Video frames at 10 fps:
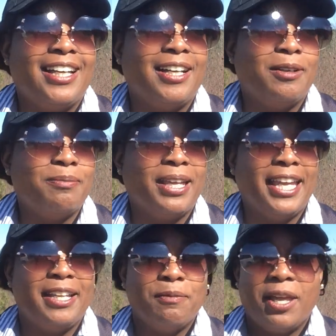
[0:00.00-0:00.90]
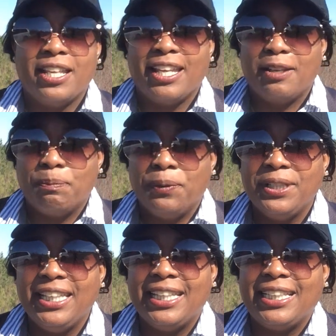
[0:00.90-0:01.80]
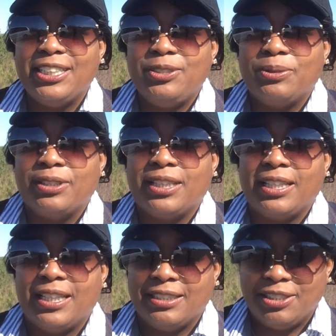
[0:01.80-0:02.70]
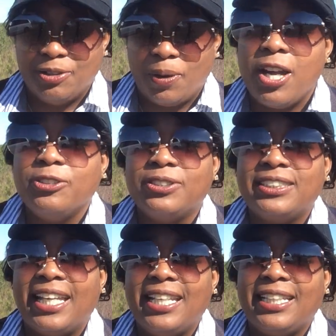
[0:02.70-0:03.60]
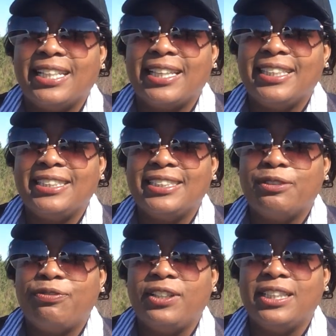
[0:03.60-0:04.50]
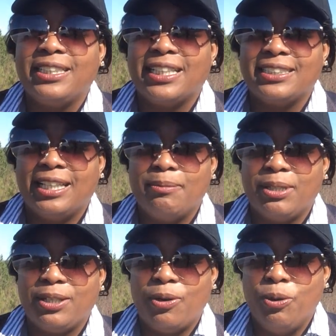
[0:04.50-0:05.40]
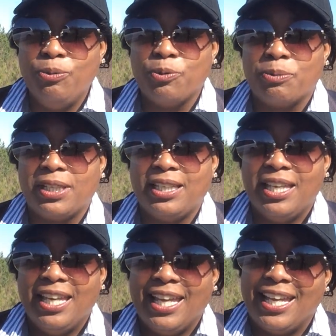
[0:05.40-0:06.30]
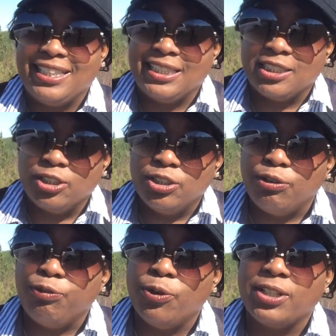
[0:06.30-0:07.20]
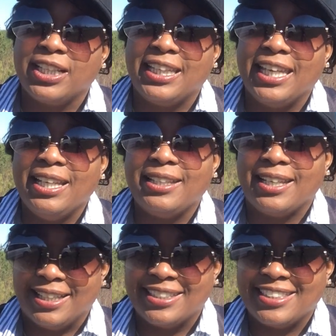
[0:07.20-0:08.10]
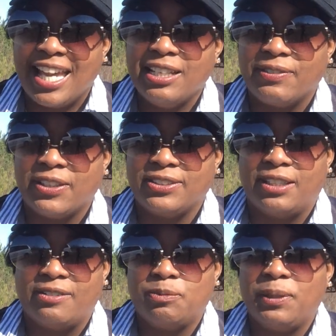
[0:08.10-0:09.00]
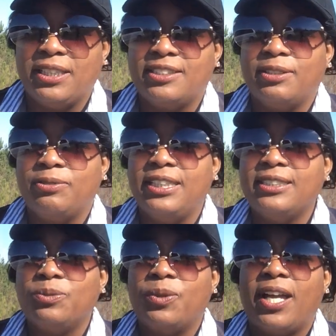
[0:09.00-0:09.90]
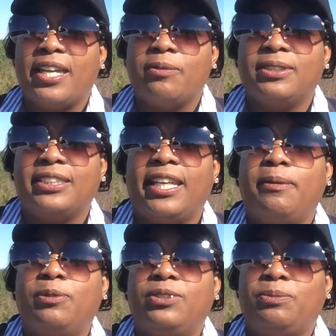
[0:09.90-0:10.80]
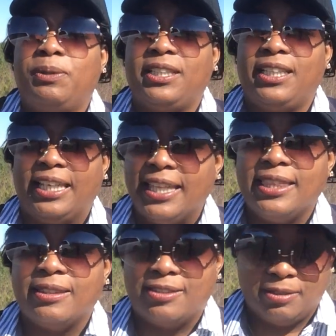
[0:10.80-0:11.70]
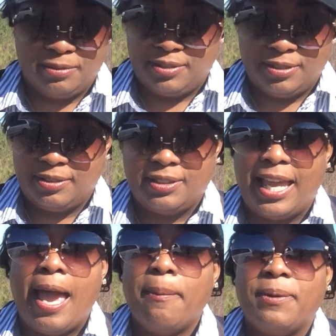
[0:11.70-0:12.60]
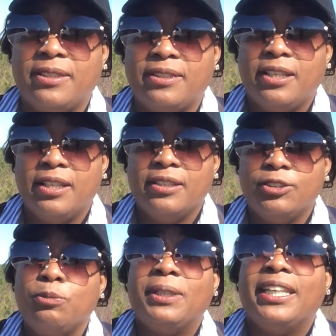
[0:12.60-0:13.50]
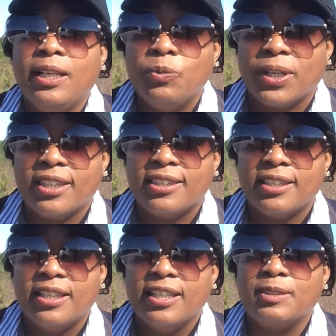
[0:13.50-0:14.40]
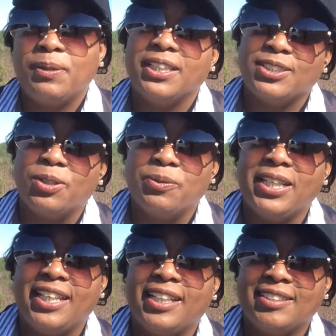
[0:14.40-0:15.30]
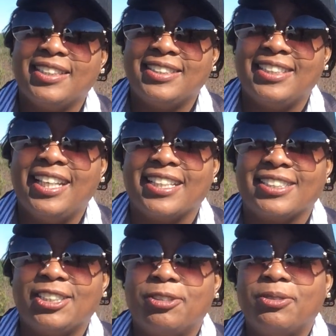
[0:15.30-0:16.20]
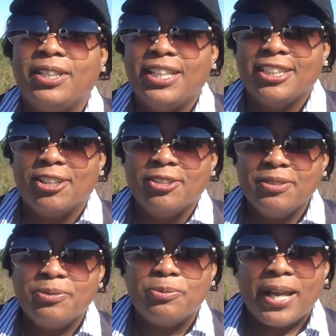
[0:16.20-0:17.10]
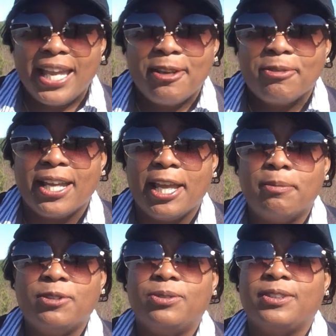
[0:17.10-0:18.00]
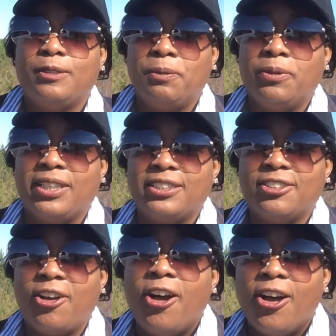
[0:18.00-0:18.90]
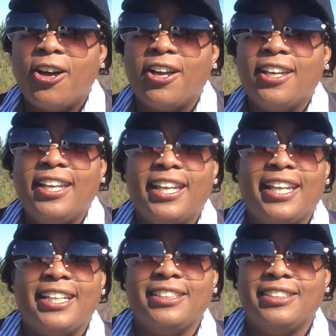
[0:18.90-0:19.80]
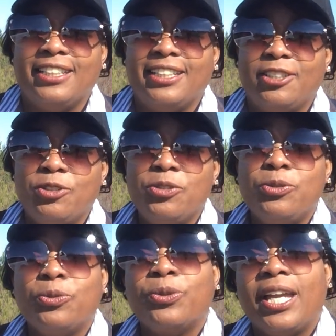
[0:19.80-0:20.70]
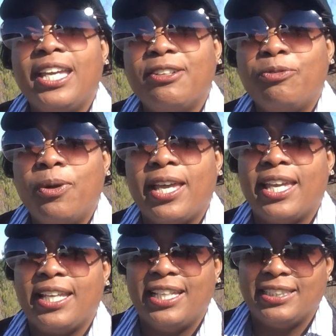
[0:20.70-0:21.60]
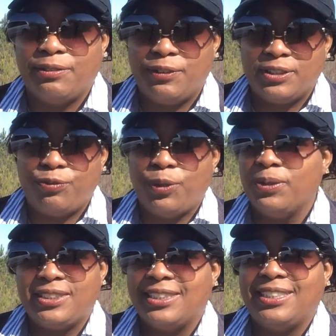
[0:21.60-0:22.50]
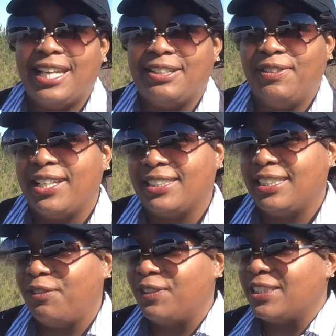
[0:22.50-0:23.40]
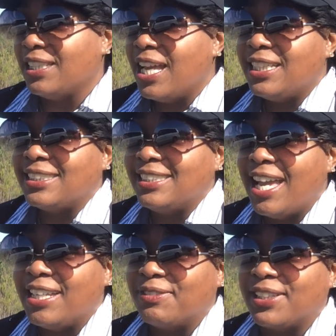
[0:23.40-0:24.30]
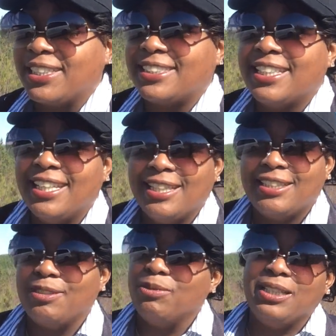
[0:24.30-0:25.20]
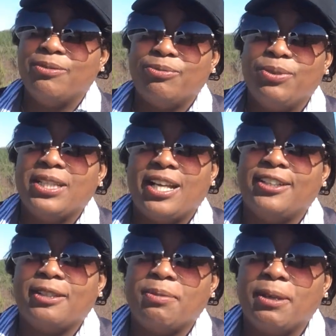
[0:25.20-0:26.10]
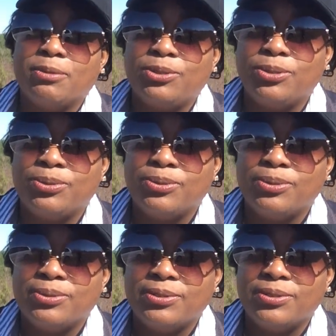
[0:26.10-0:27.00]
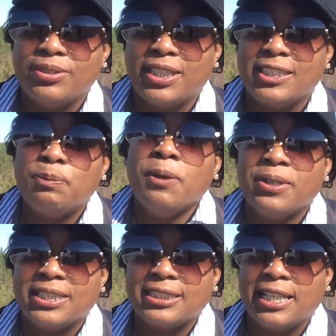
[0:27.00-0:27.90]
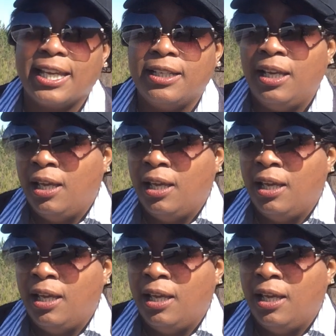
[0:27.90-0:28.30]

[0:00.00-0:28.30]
and putting it into understanding that this is the feeling that's coming over me, and then look for it again inside of ourselves, because the reason why it was able to begin to happen to begin with is because it already exists in us. So the only way we're able to experience awe in a new creative way is if it's first inside of us. And if it's not inside of us, then we're not going to be able to experience that.